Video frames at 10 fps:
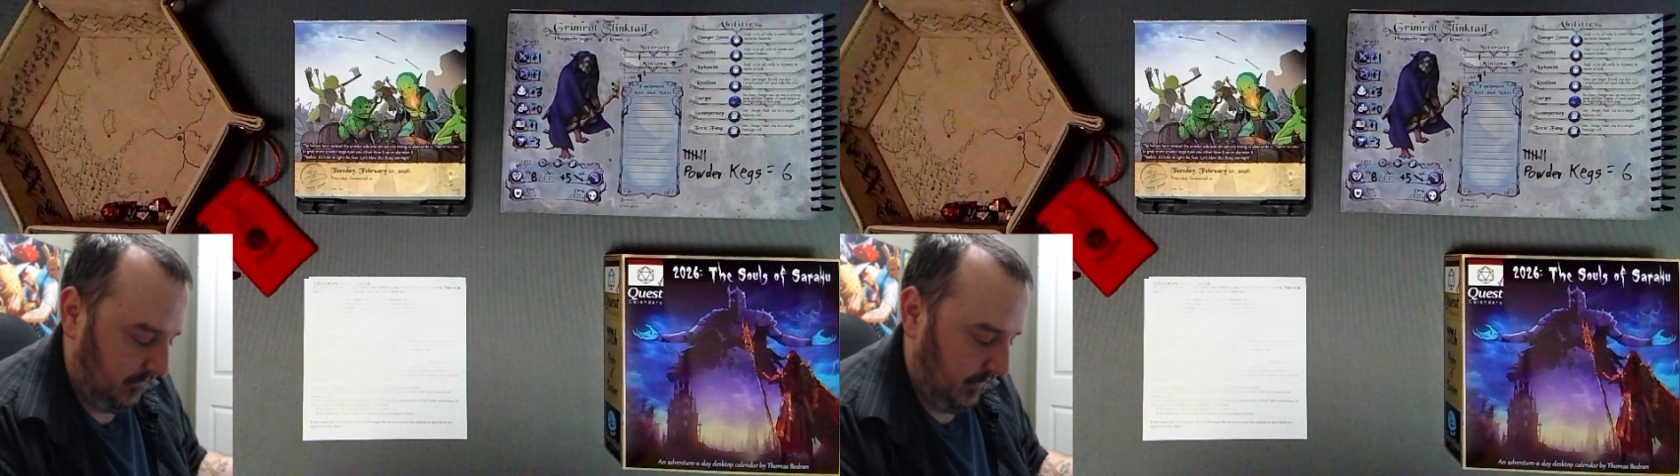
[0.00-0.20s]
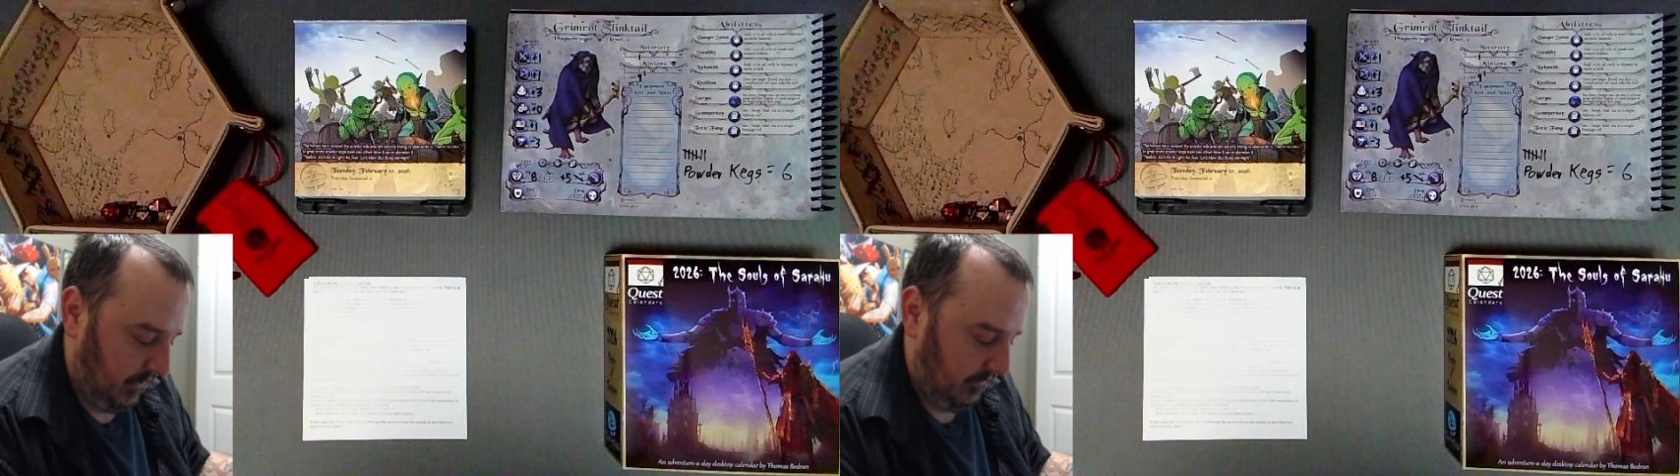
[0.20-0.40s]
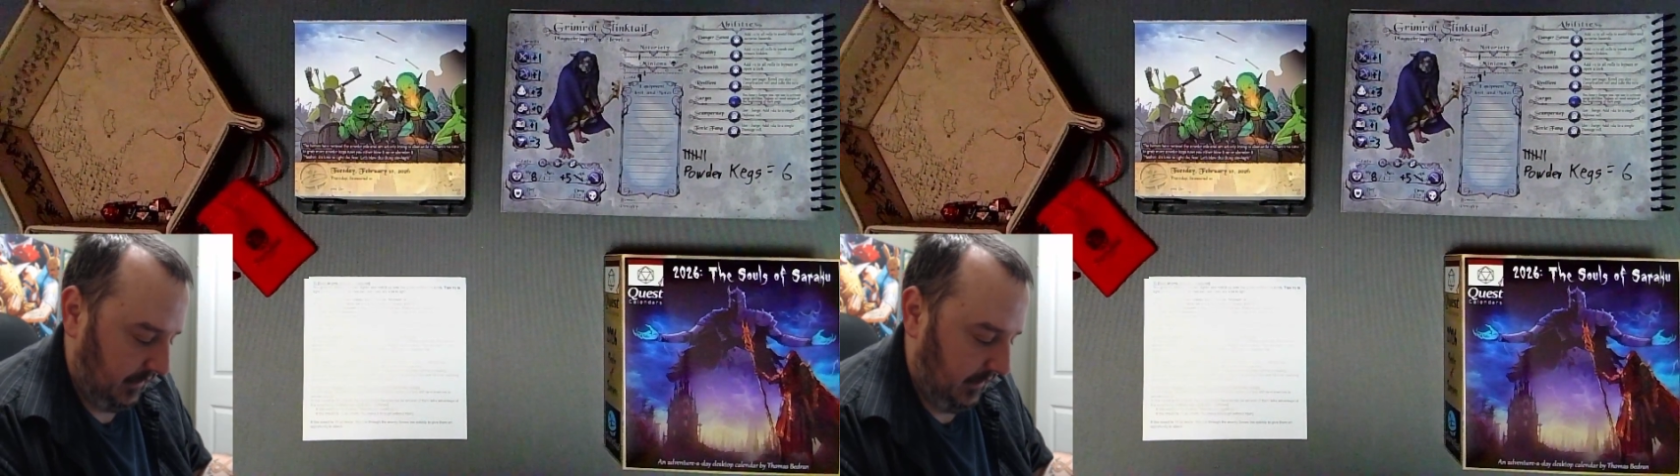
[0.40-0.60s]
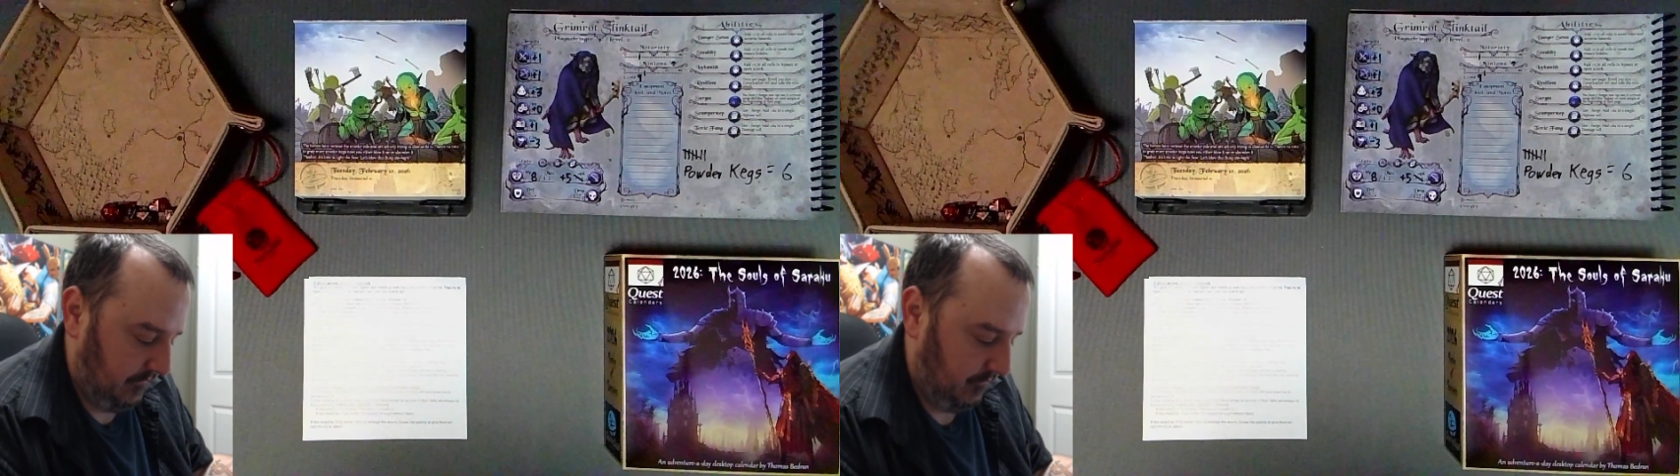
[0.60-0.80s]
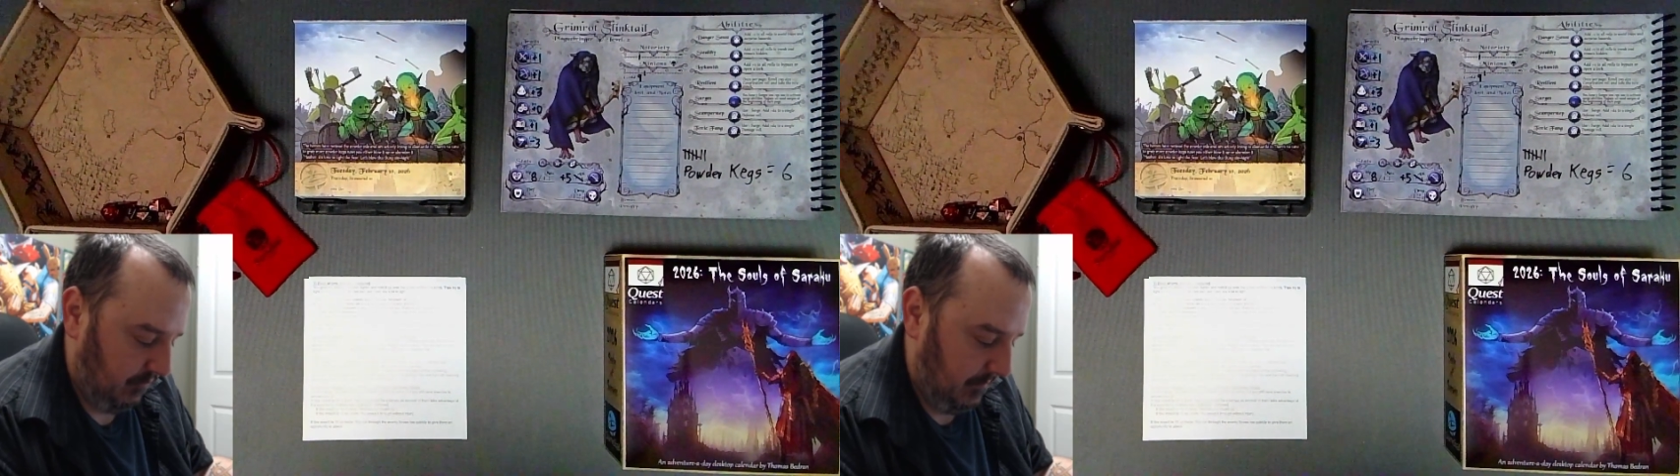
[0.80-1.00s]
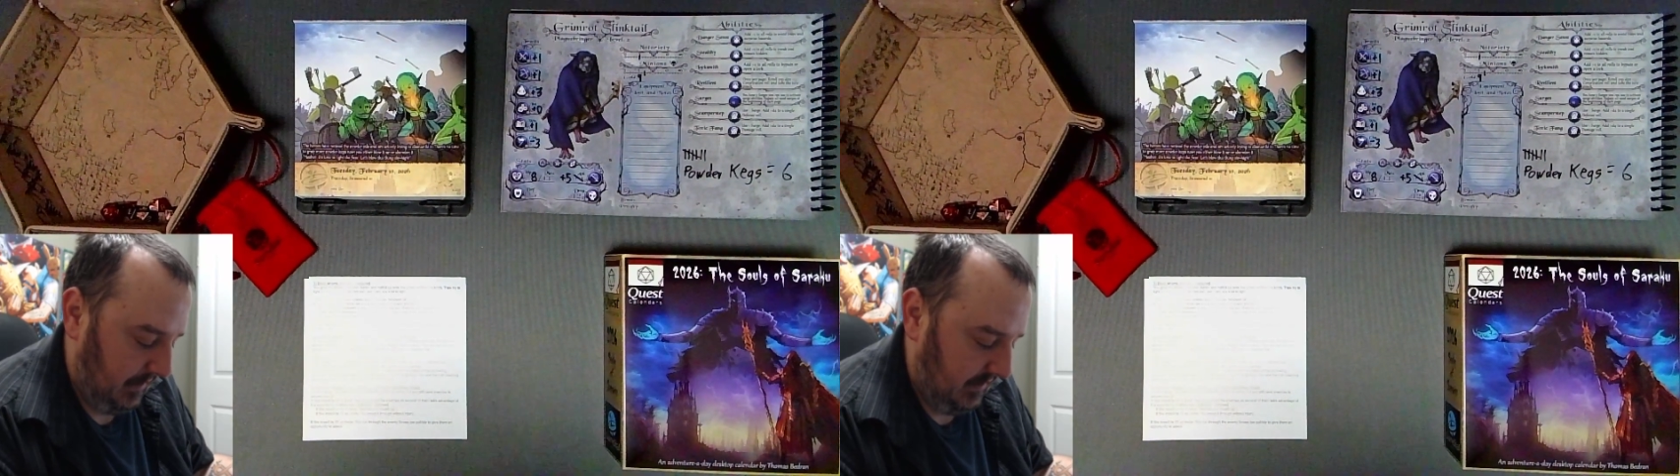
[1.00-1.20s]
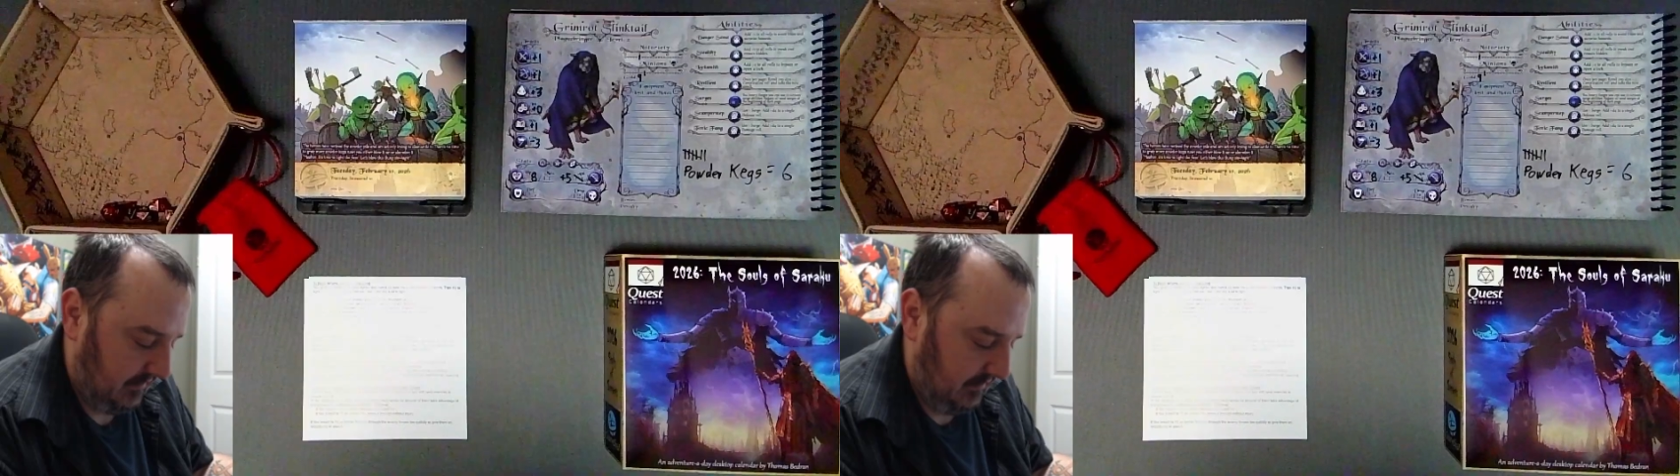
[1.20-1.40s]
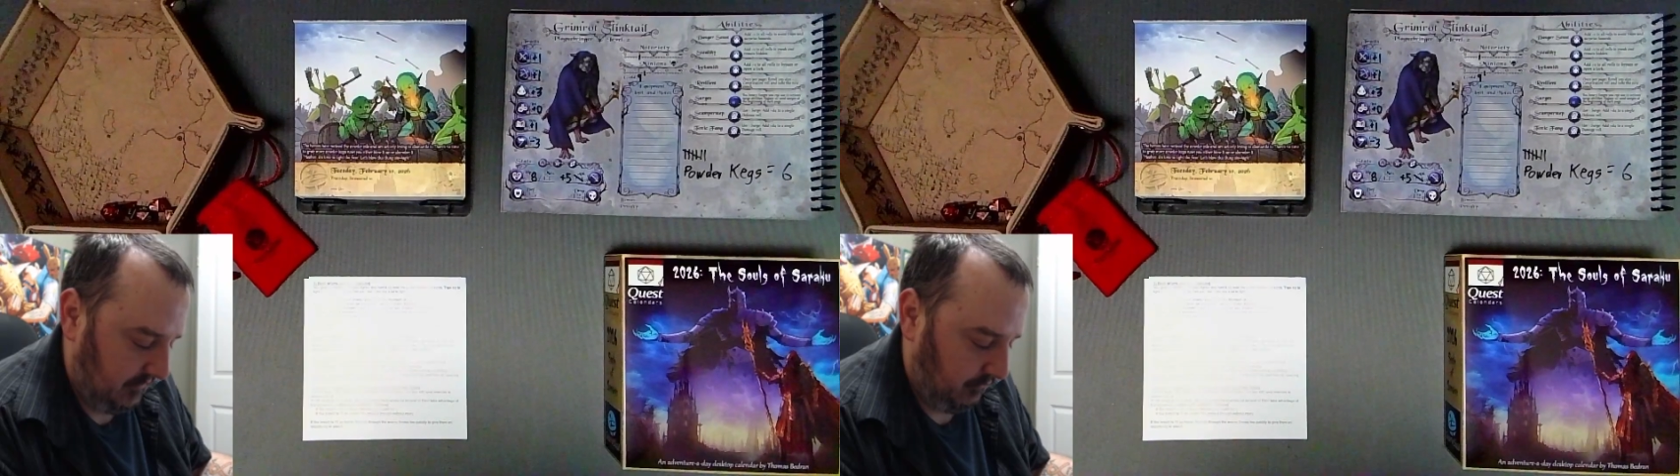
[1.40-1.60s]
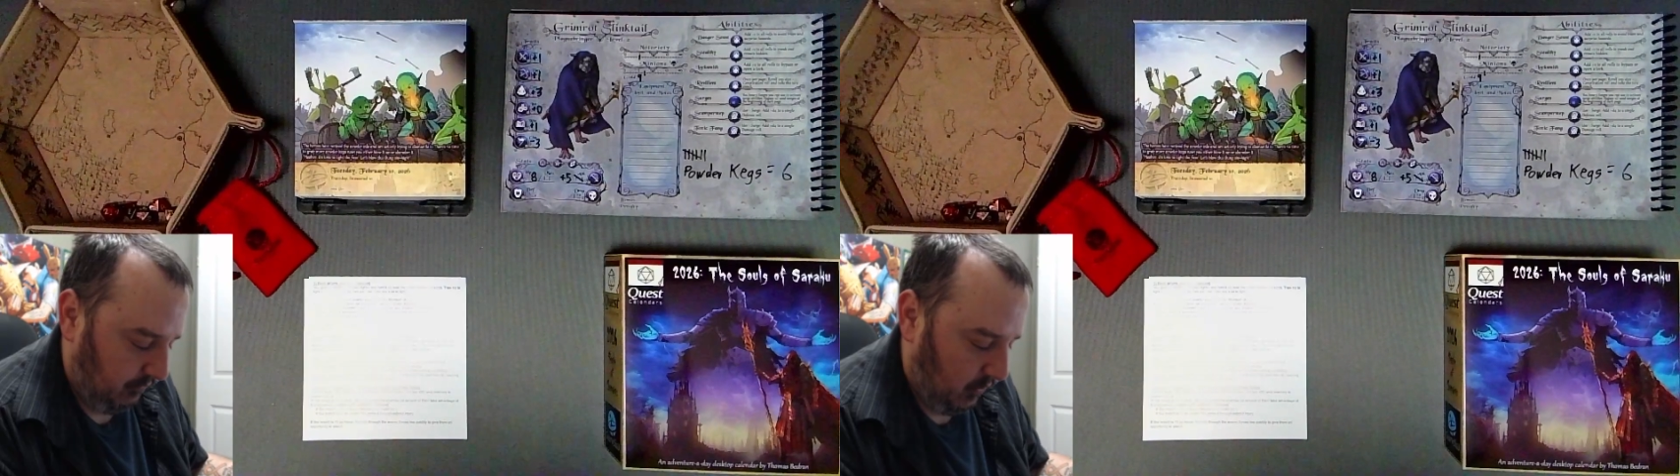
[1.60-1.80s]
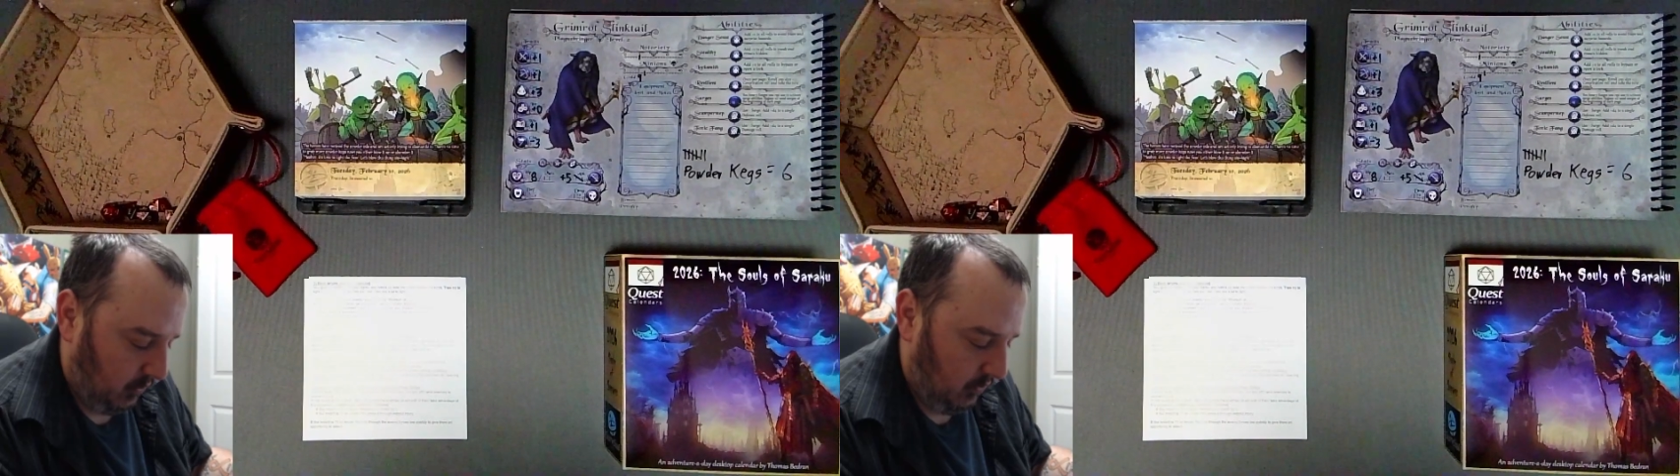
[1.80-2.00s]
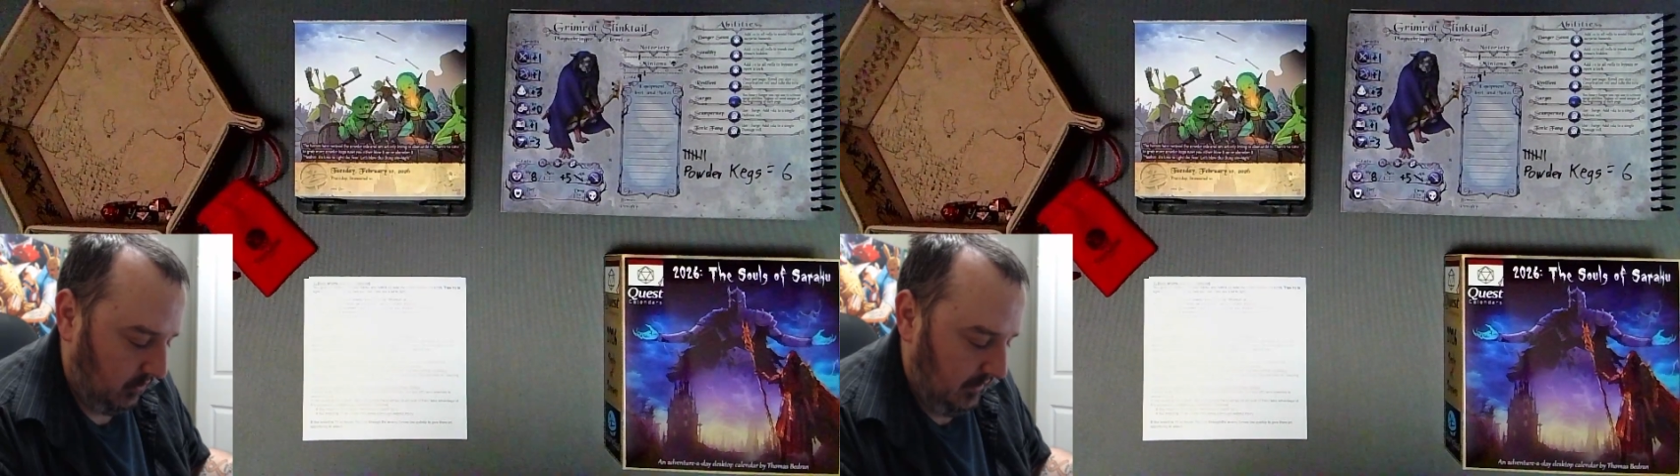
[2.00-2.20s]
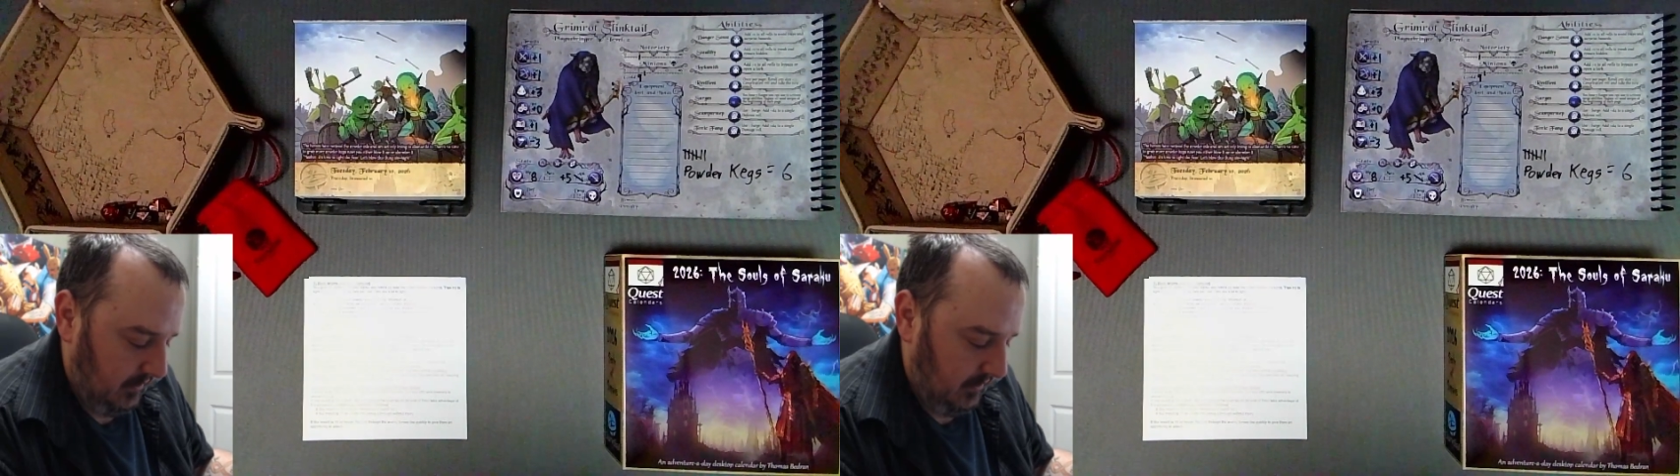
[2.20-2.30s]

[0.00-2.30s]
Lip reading: All right. Repeat this roll